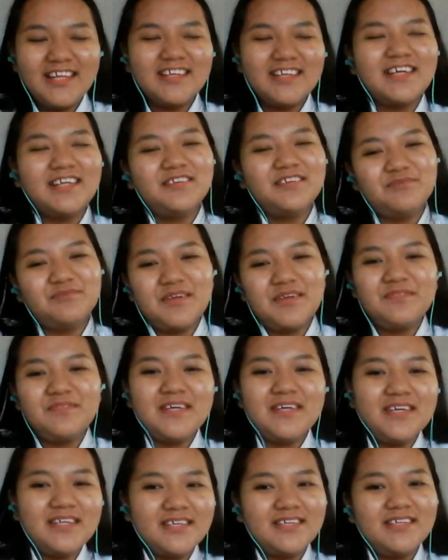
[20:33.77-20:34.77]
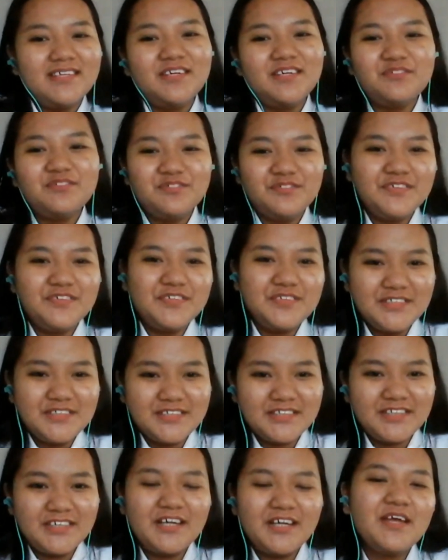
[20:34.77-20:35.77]
then maybe in the near
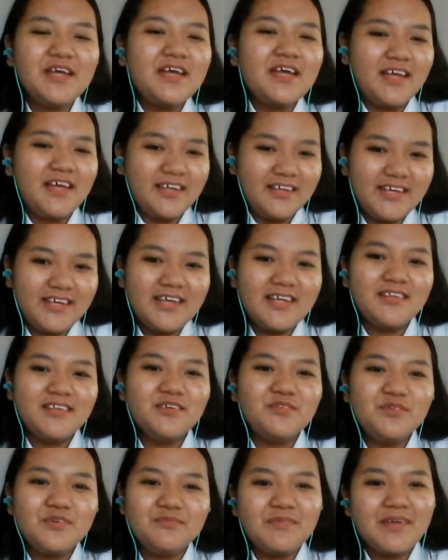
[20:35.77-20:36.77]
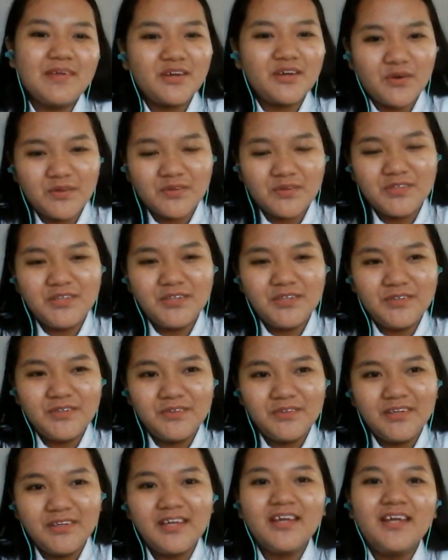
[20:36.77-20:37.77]
future, again, we may call
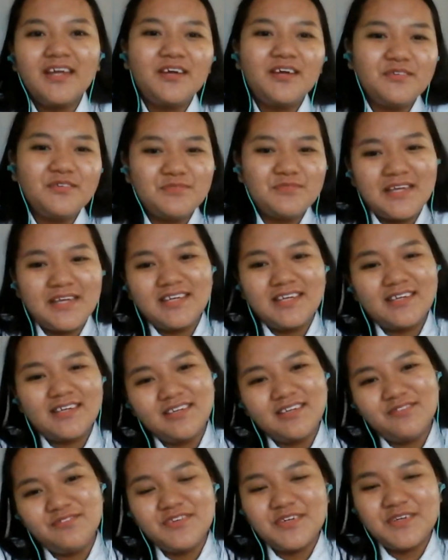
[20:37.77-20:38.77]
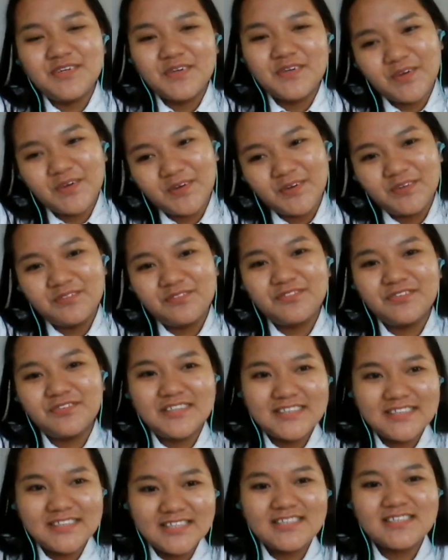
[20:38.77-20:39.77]
you. We may give you a call for
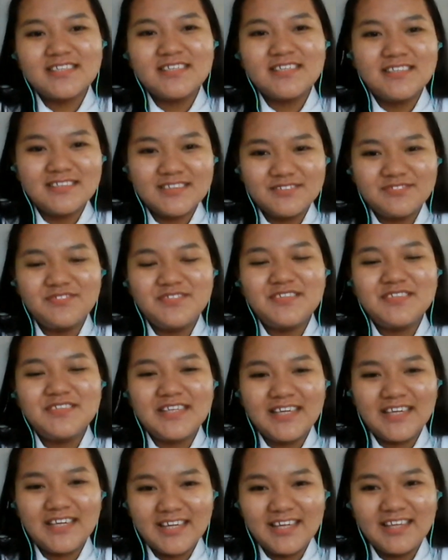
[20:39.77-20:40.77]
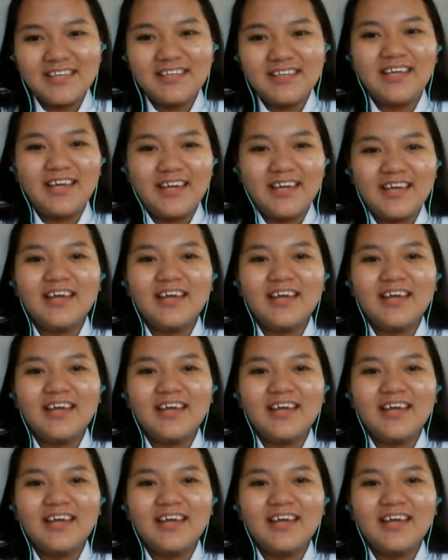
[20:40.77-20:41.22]
such interviews again.